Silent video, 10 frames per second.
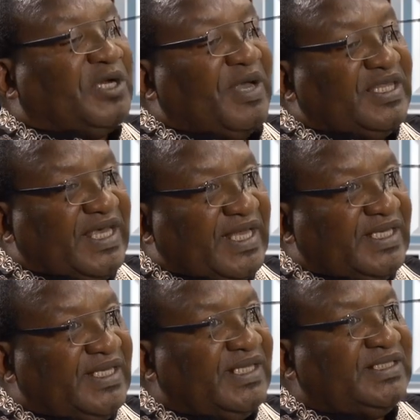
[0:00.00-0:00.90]
But by then
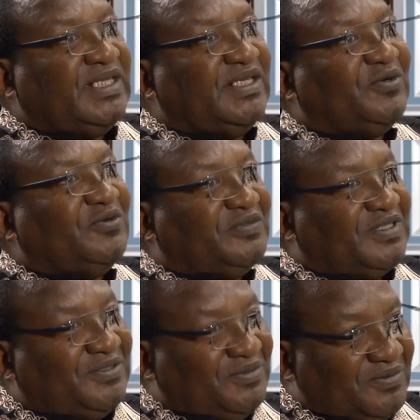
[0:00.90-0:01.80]
he had handed
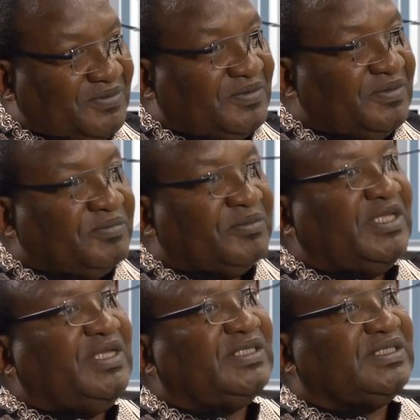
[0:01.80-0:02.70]
over to
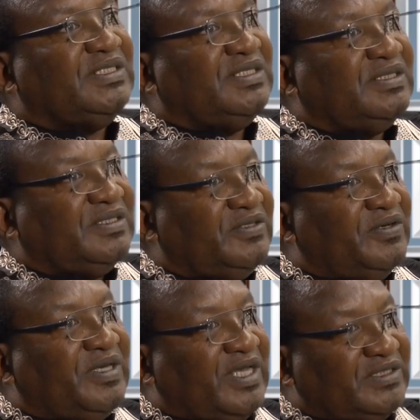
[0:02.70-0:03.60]
Nelson, you
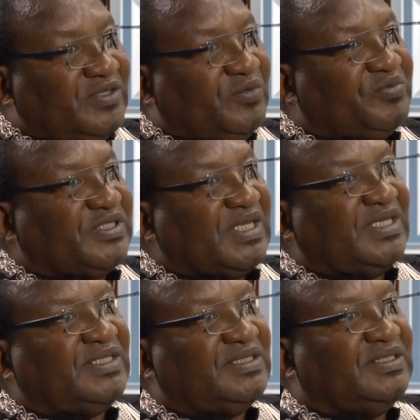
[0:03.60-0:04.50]
know, as a new president